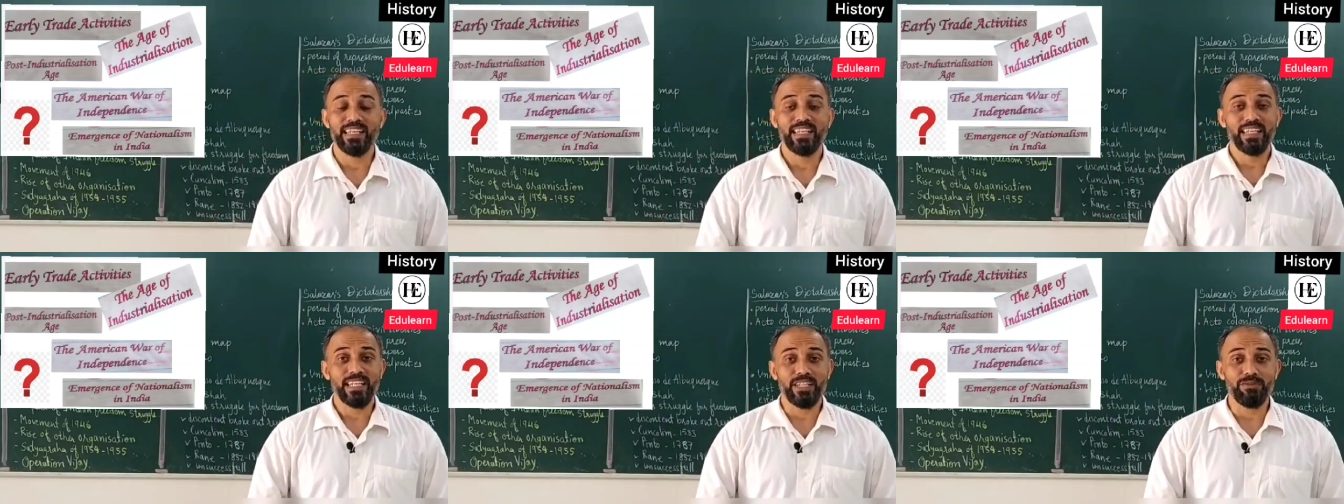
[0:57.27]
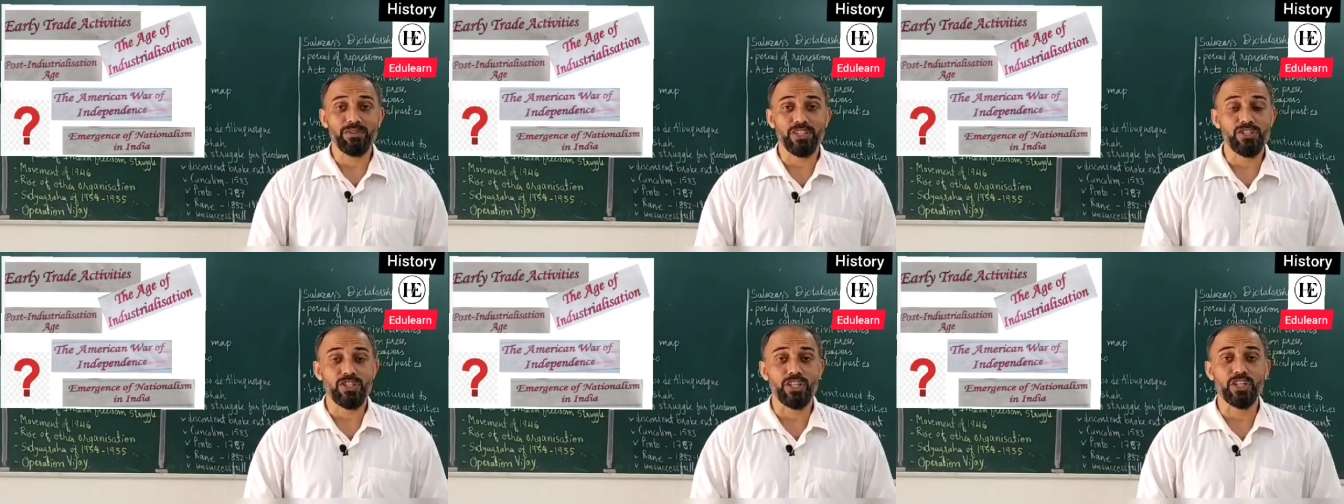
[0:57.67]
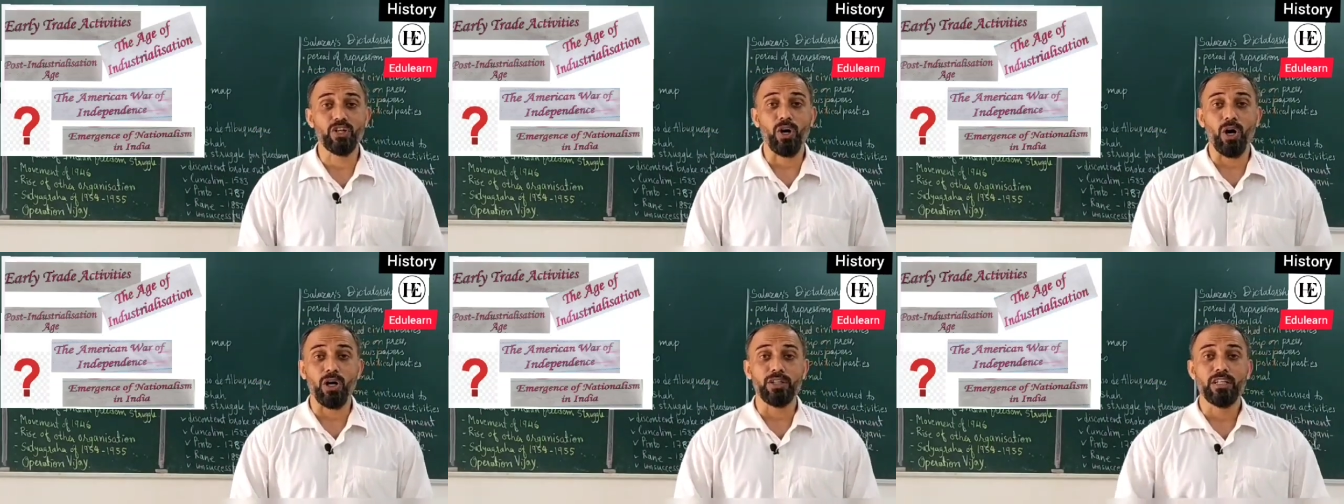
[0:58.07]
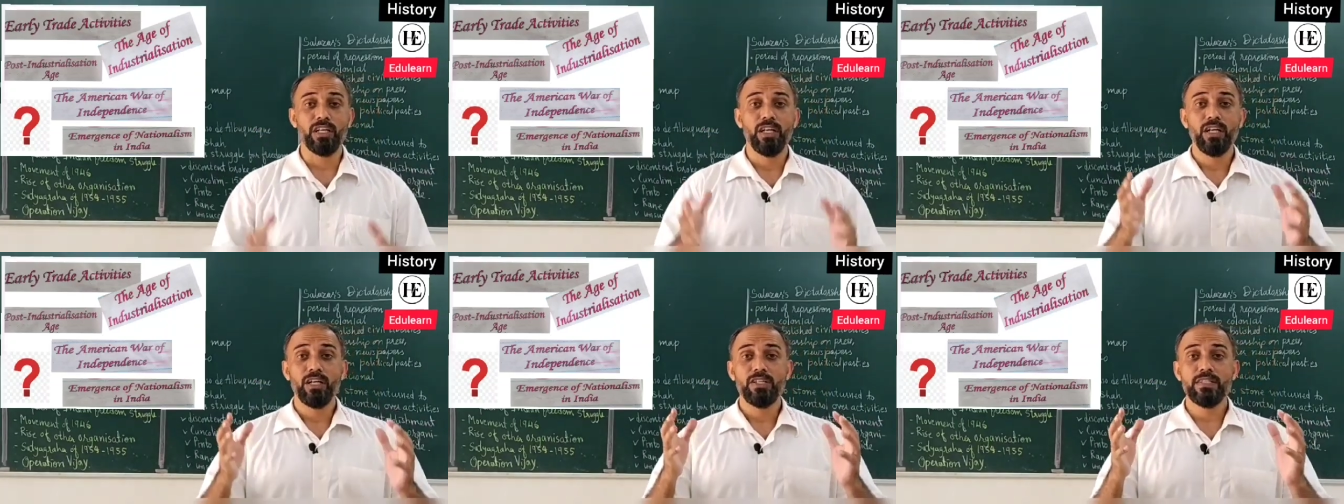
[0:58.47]
in which he got
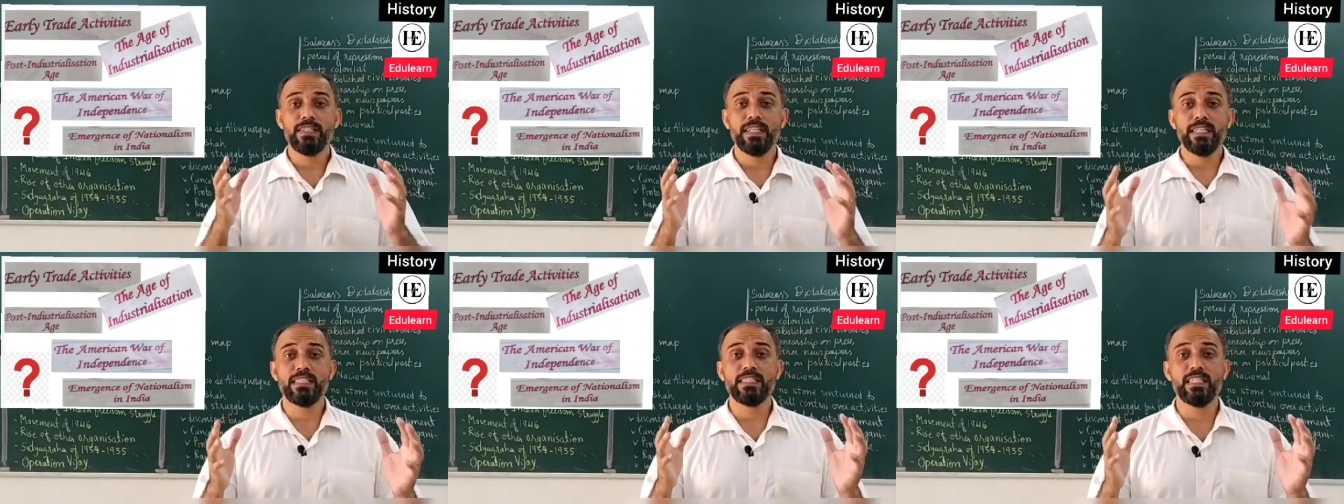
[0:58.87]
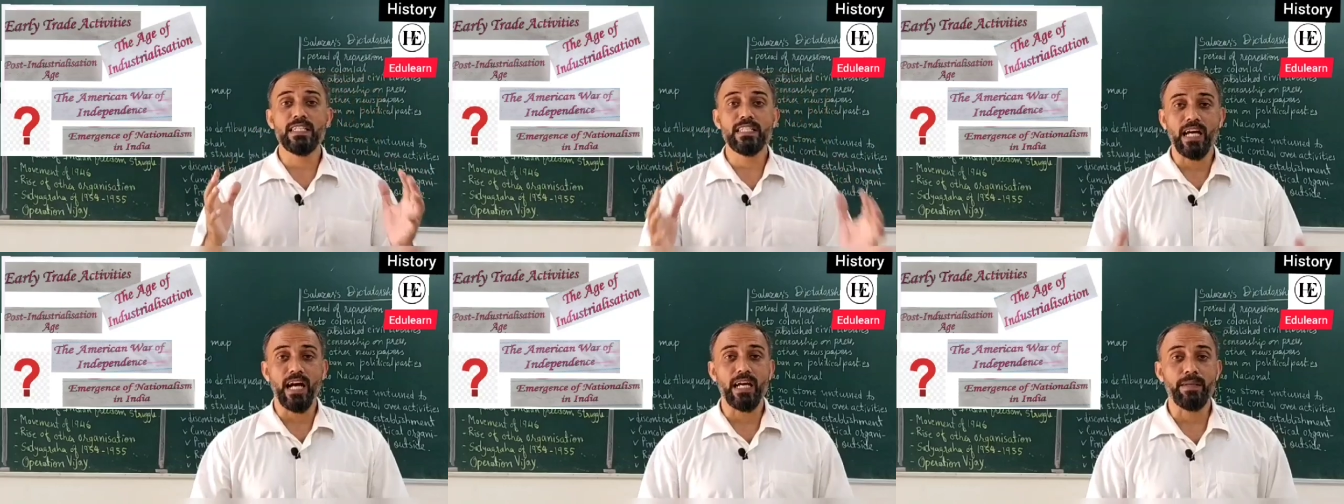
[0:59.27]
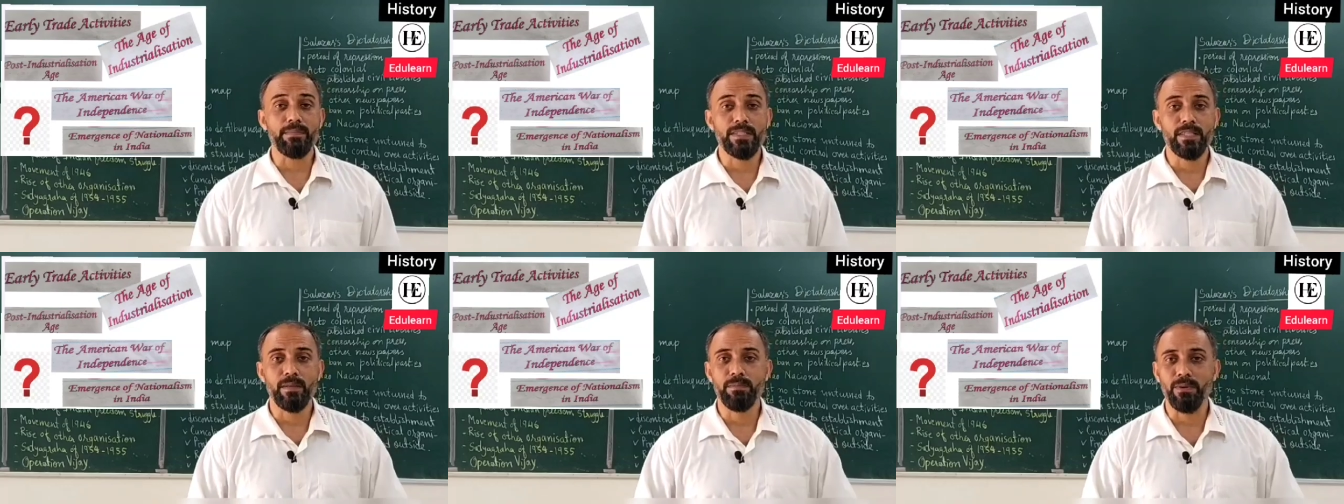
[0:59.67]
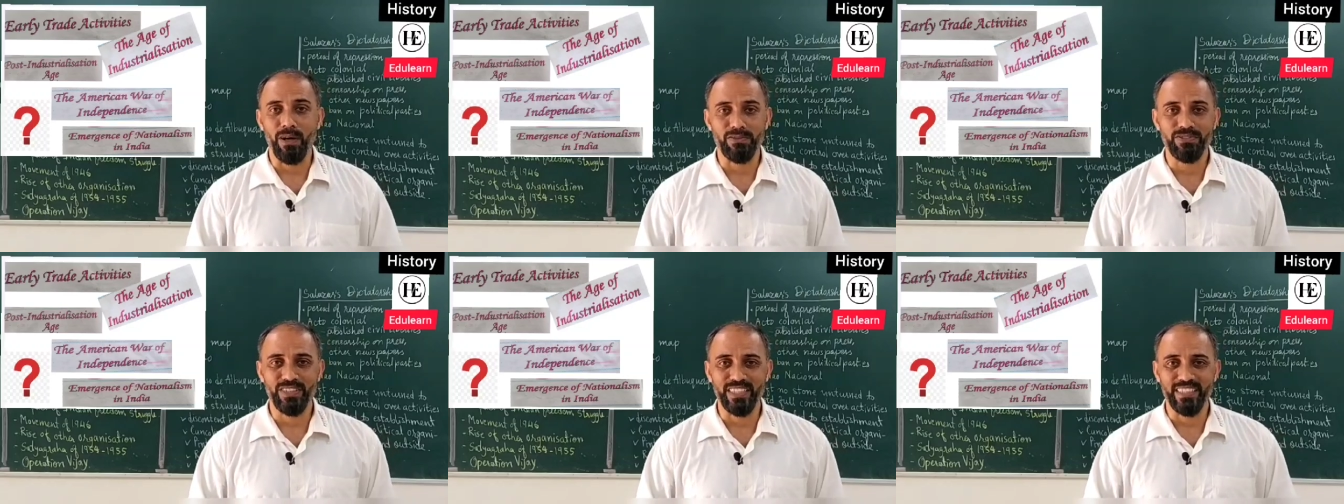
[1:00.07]
60 times
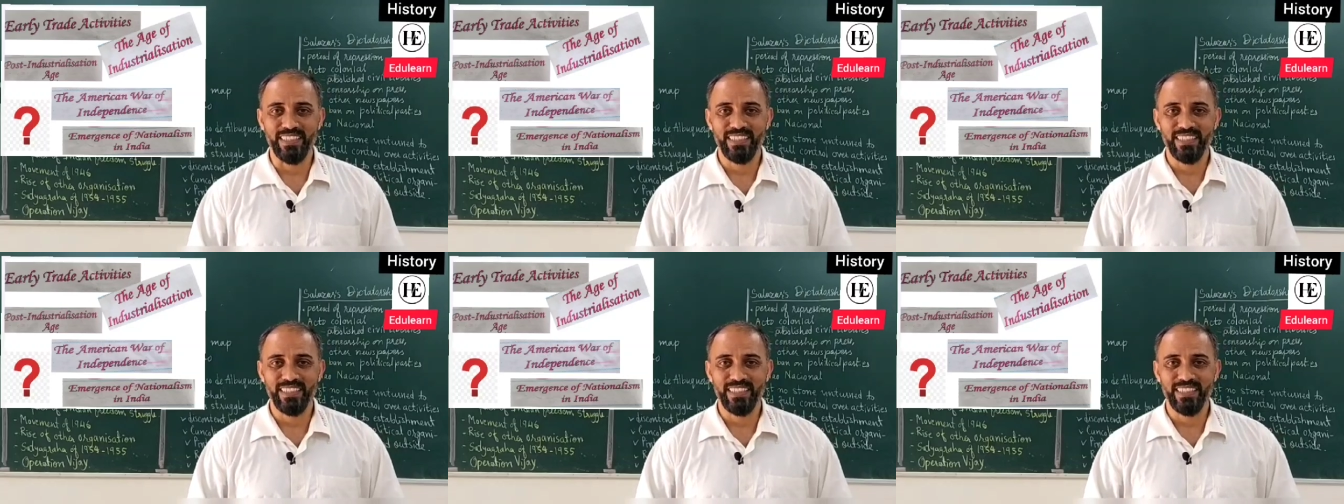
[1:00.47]
profit.